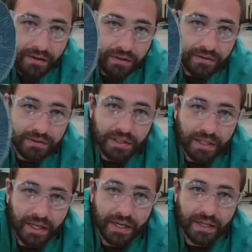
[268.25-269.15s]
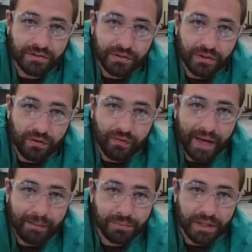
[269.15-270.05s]
you can see it kind of has little
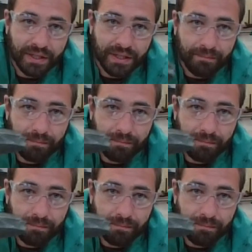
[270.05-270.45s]
flaps on it.